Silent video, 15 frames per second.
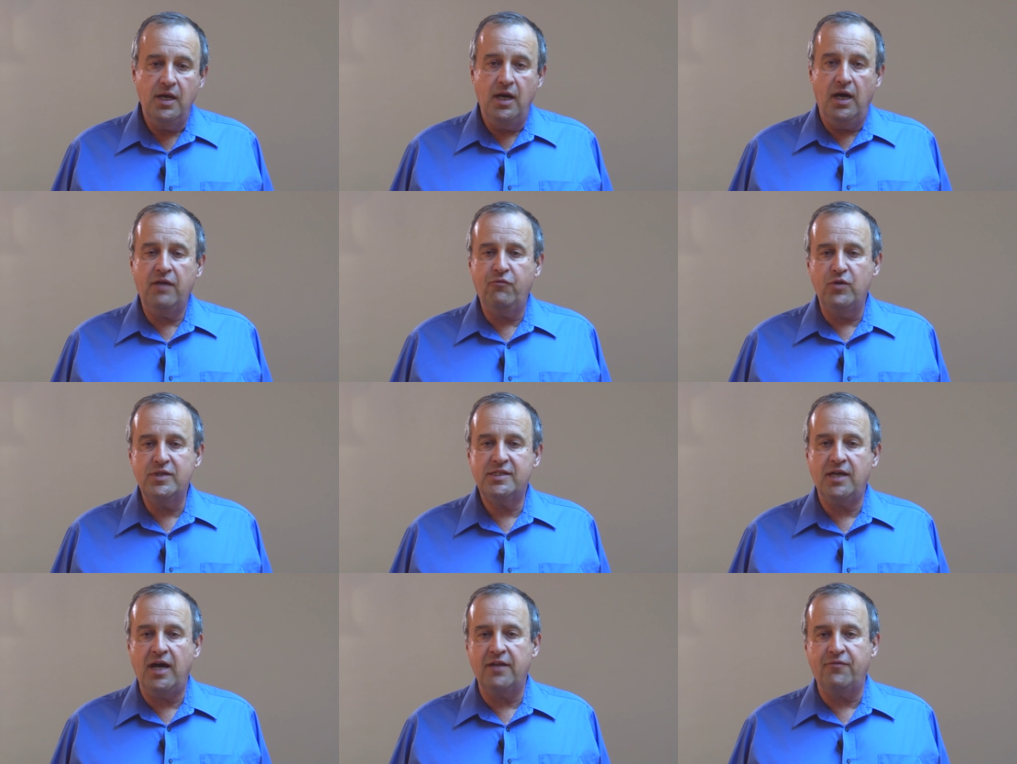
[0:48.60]
If we
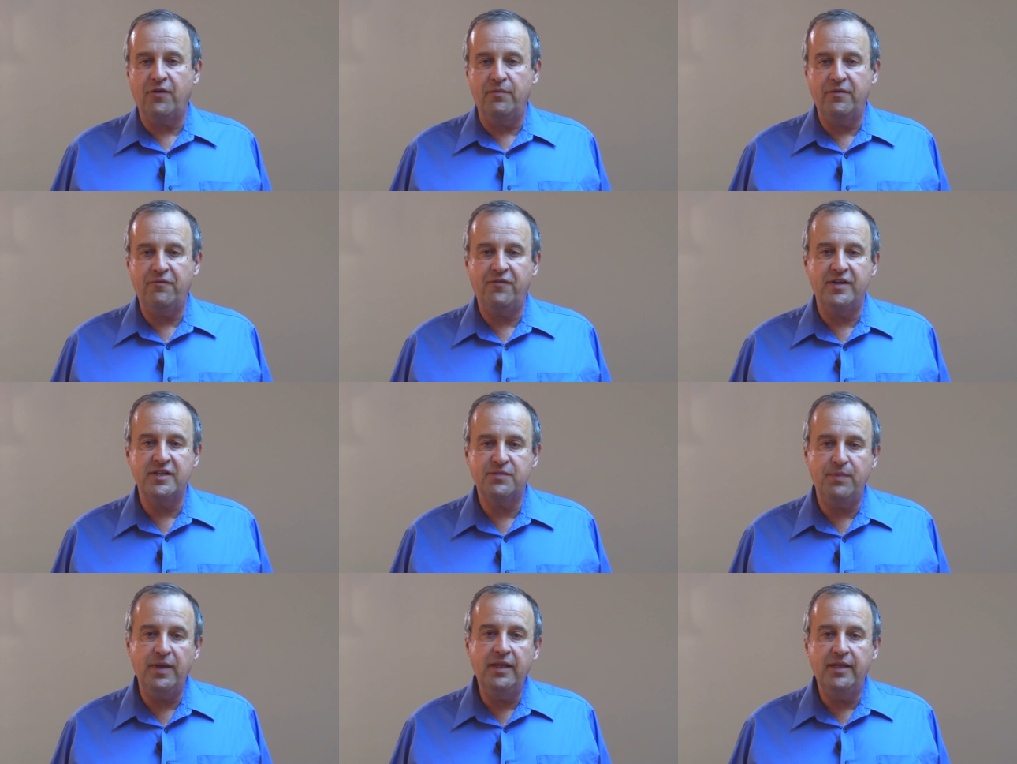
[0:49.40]
start from the
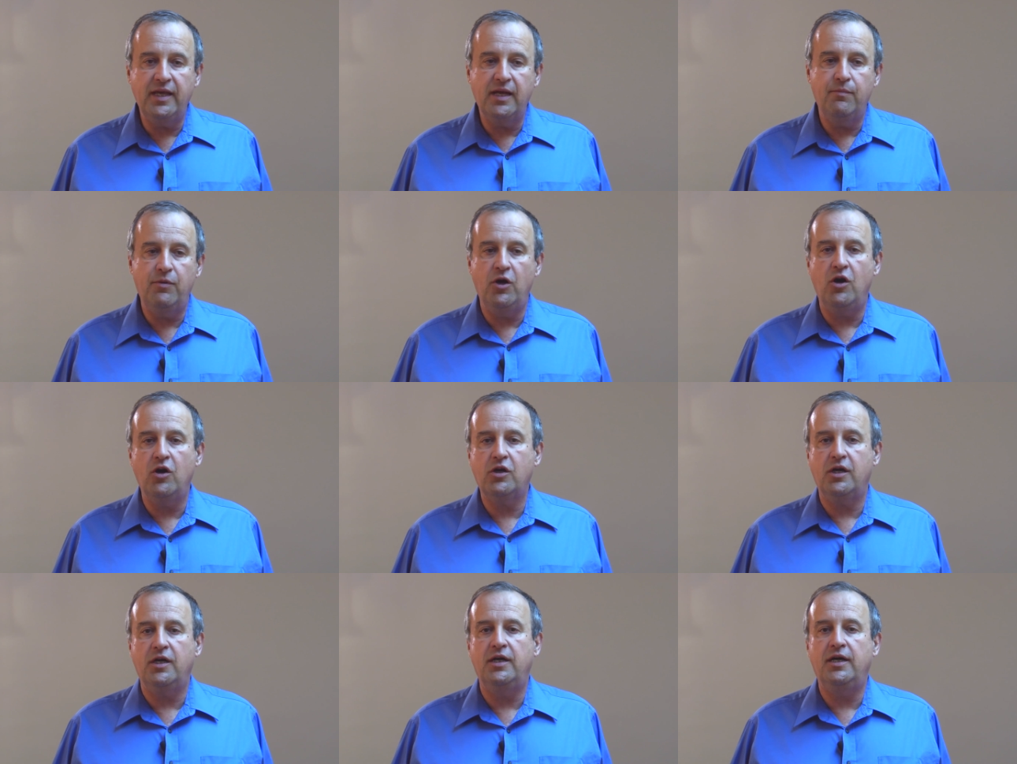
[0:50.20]
first building
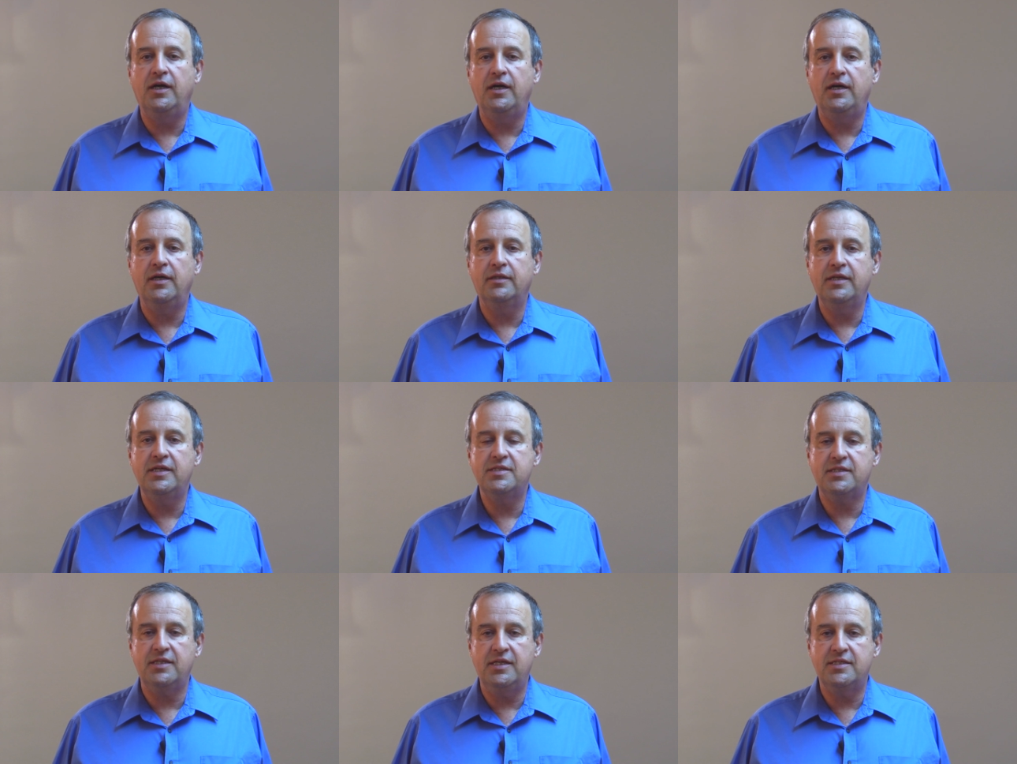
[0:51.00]
block, uh,
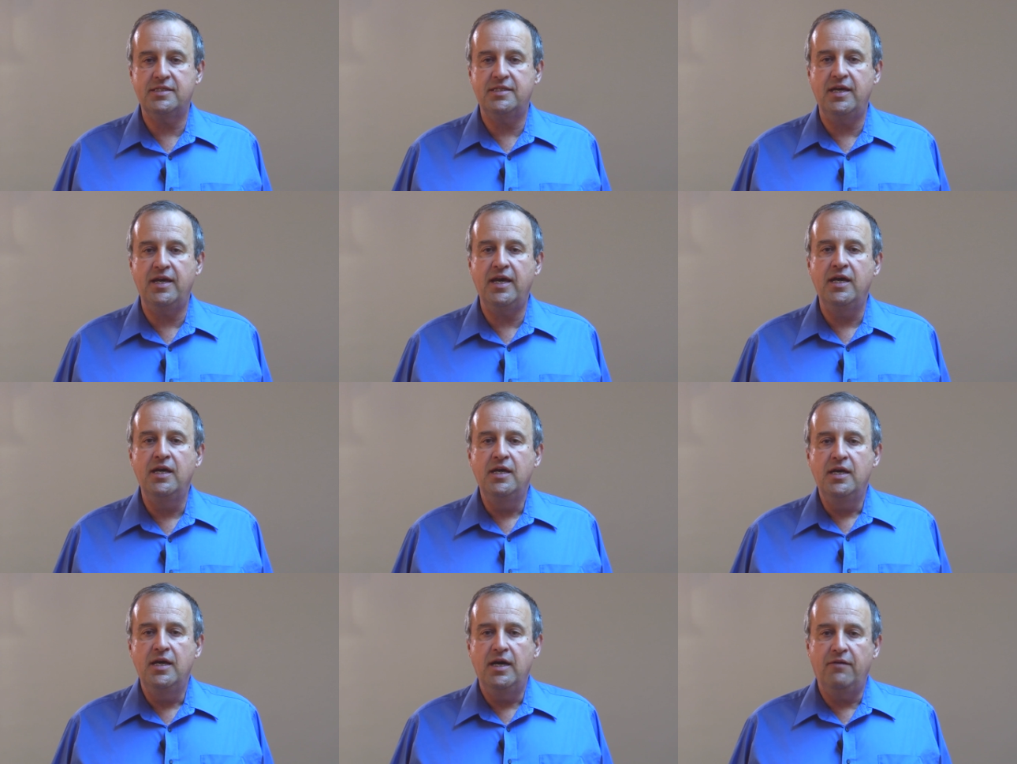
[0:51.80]
this is the
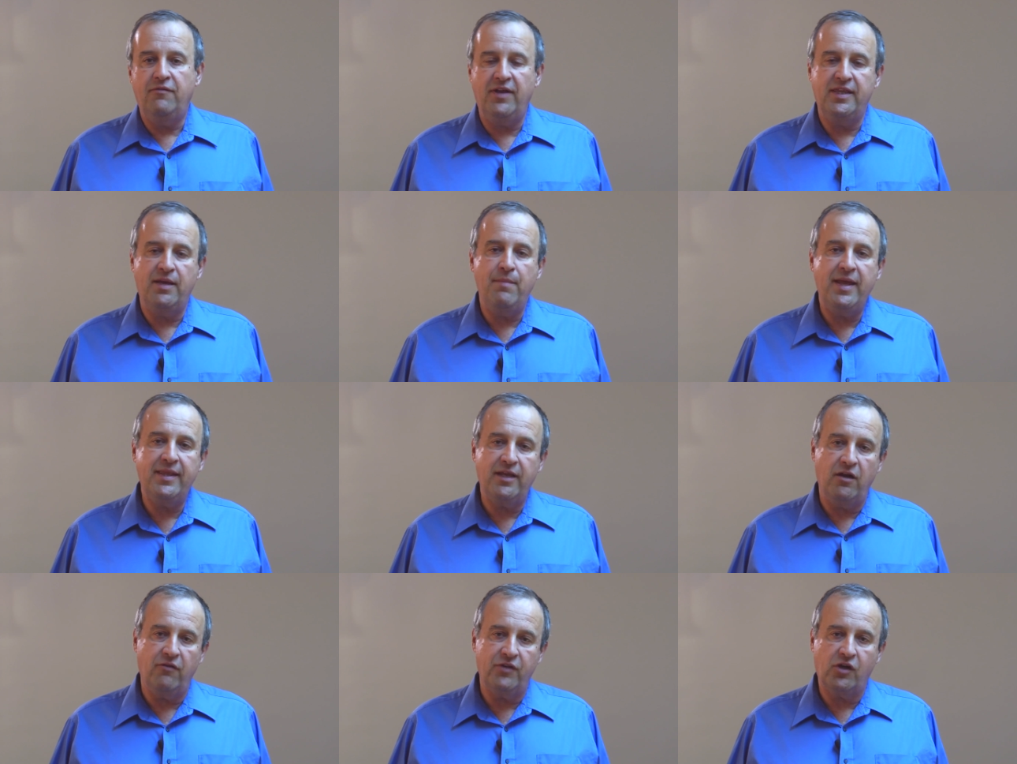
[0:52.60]

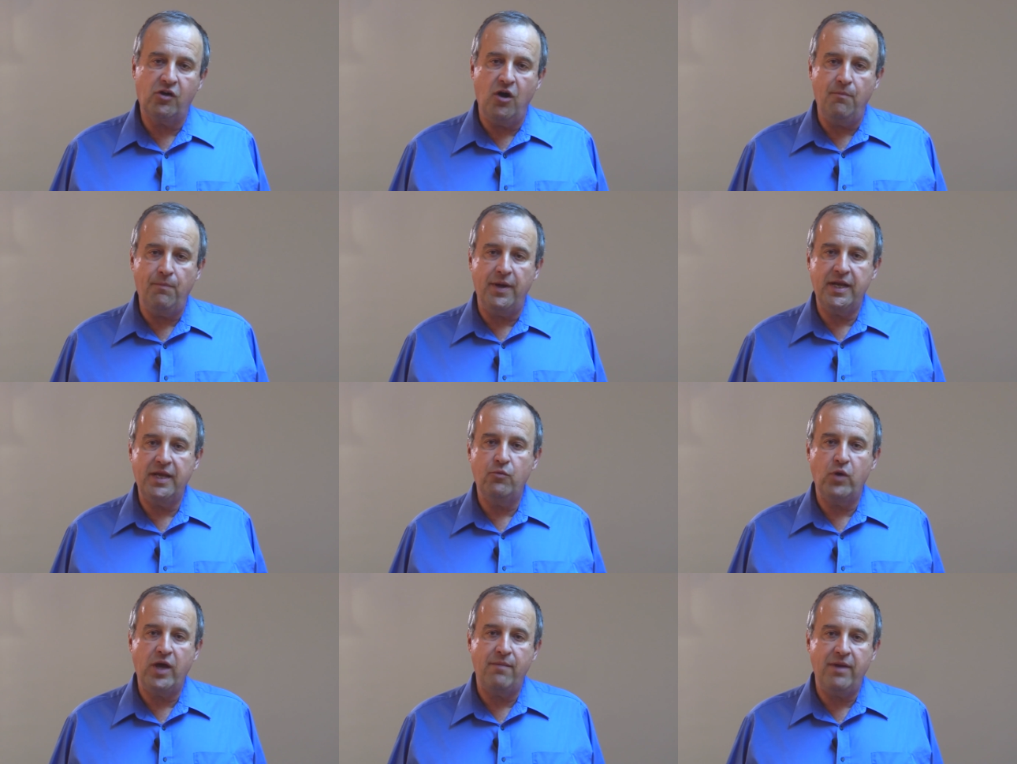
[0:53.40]
fundamental of the company.
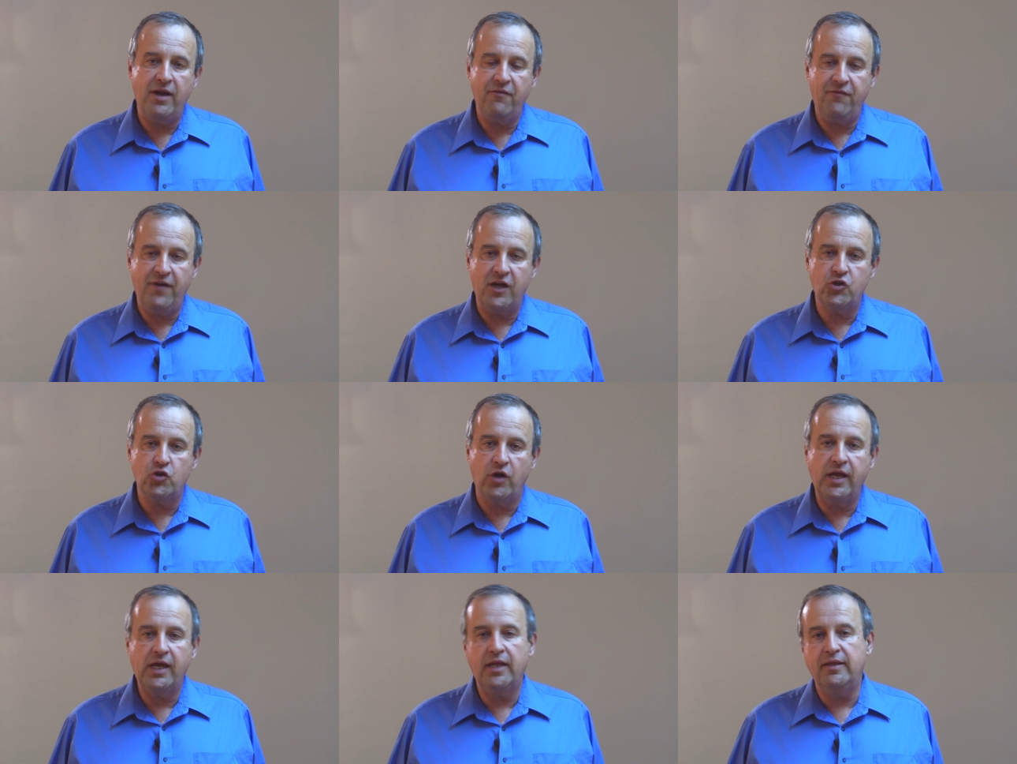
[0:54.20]
We are
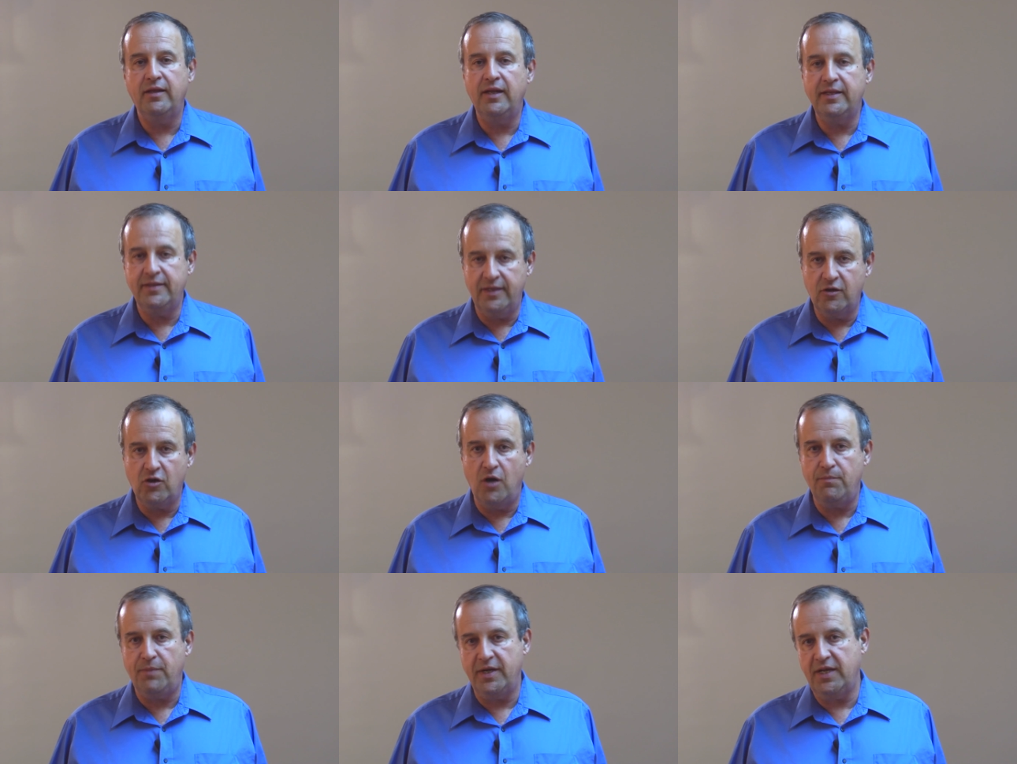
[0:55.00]
manufacturing and the leading
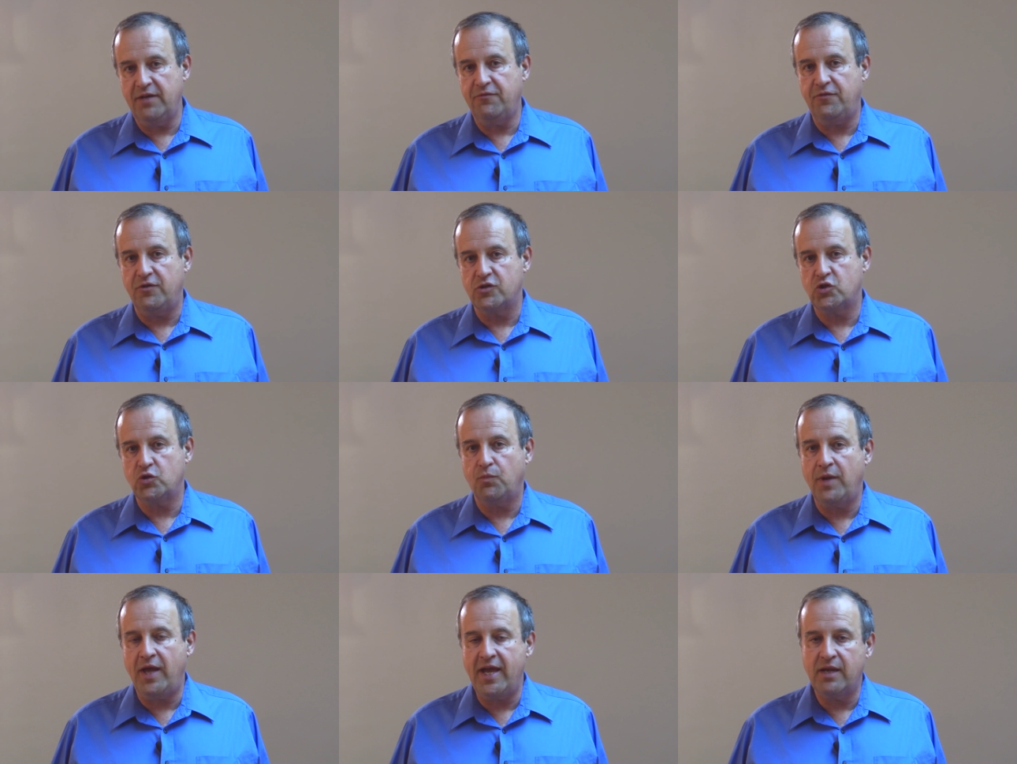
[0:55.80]
company for
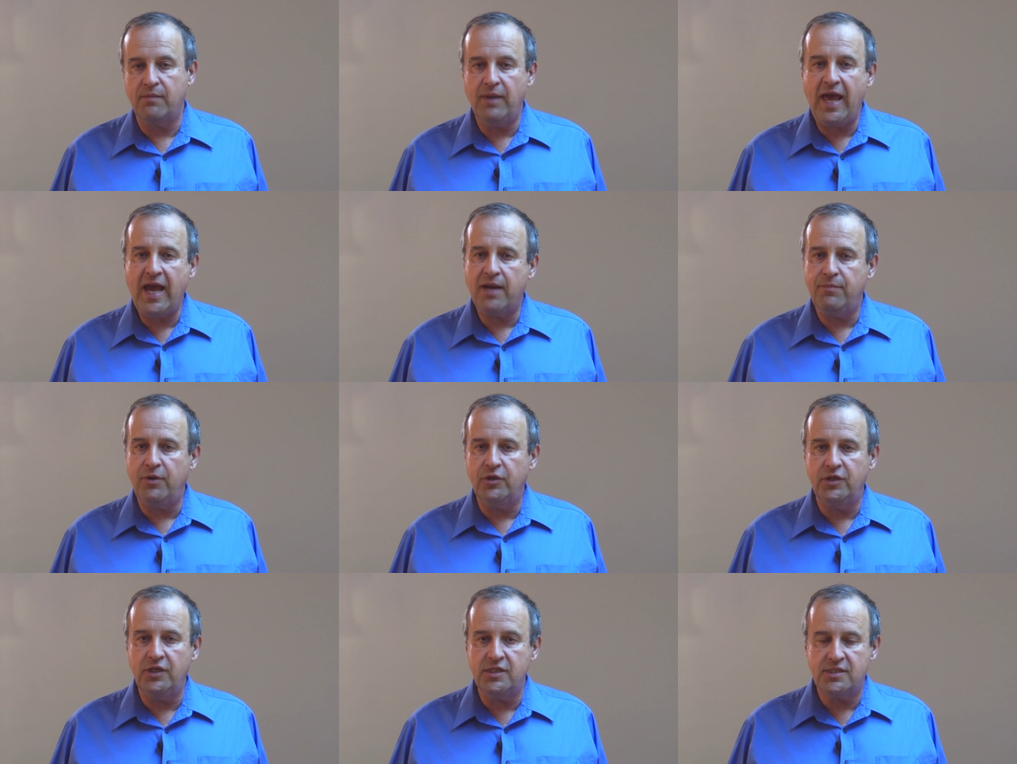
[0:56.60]
supplying black
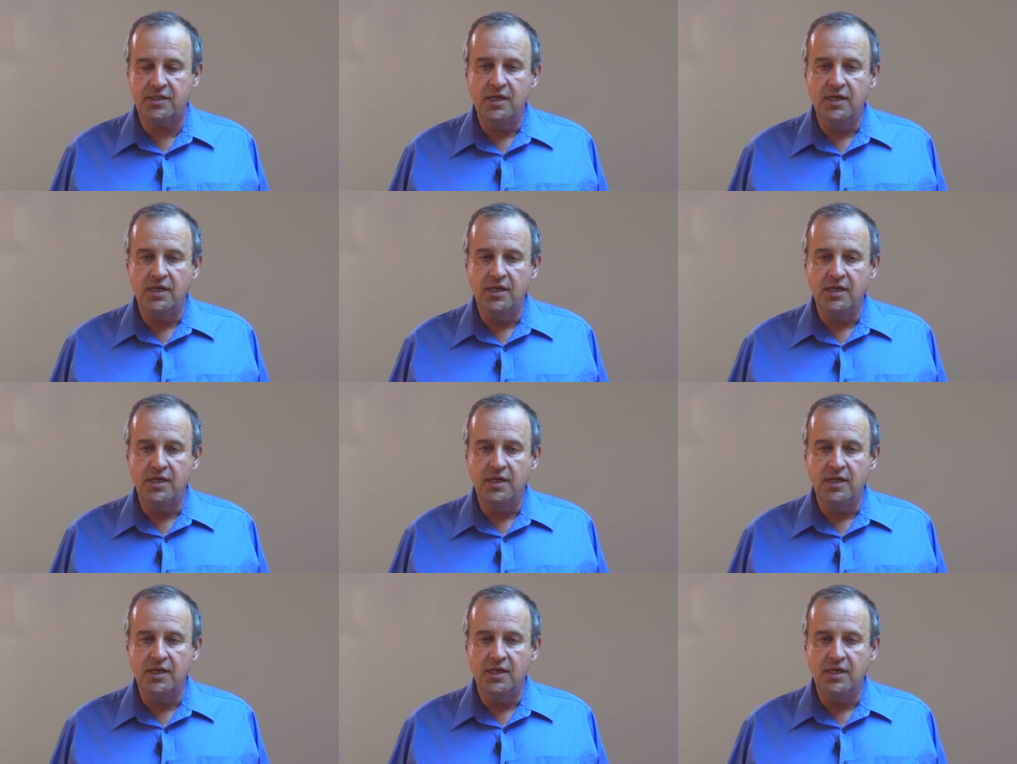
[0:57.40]
bodies